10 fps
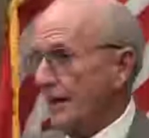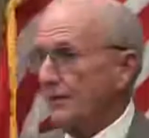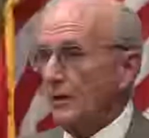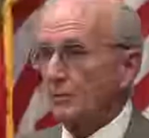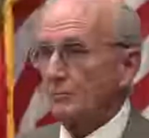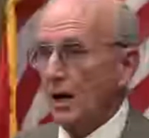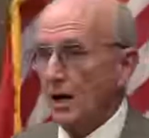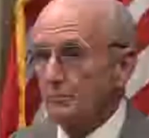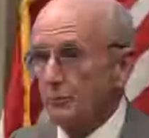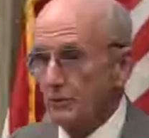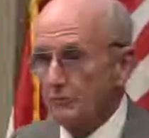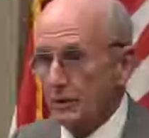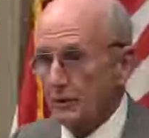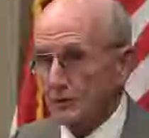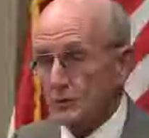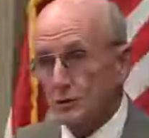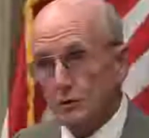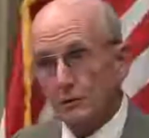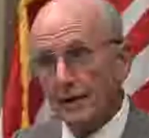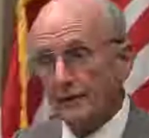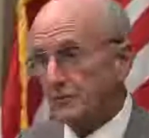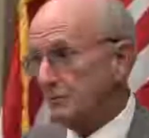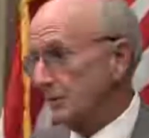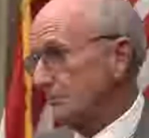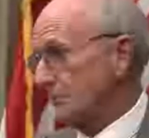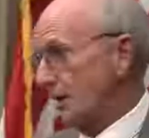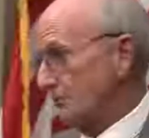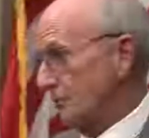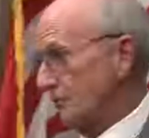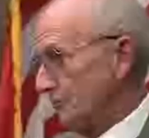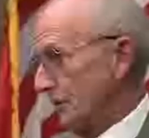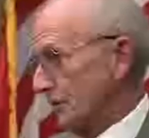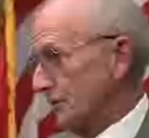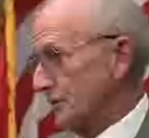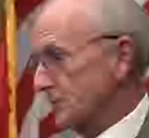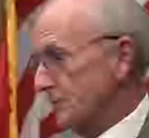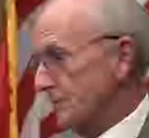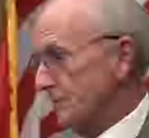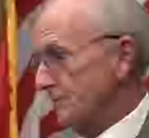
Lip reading: And they are bomb-proof bunkers. You don't have to build bomb-proof bunkers.